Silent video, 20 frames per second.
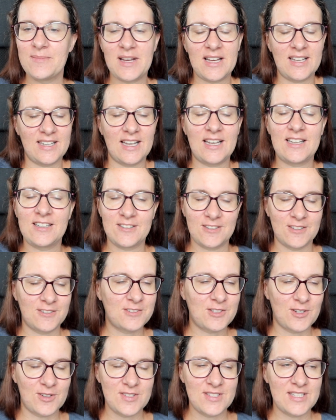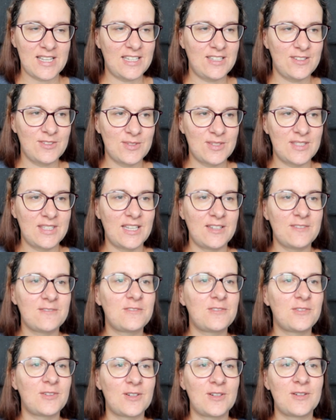I of course I used them
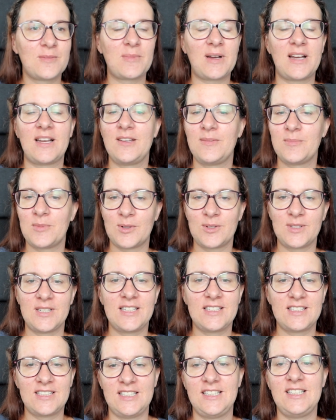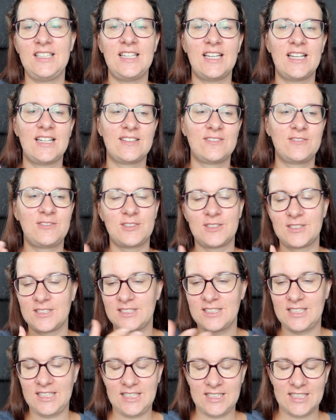for my morning tea and for the
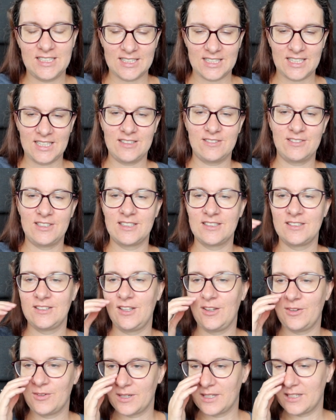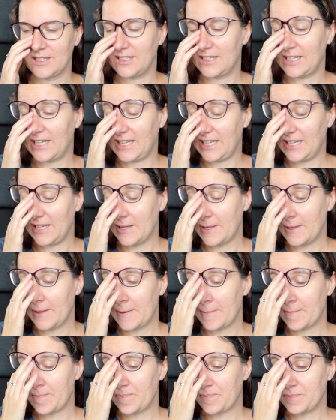tea that I drink during the day,
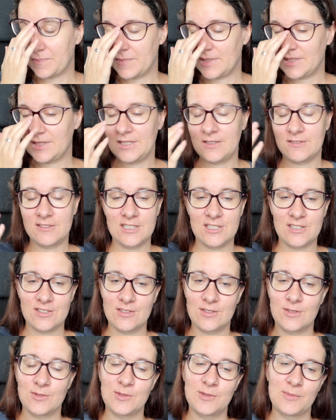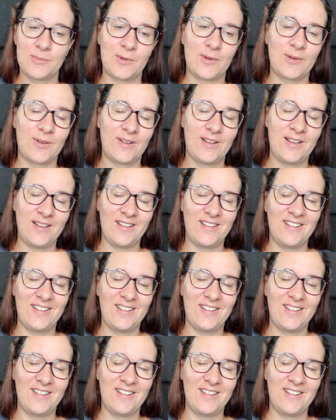but they were just so small.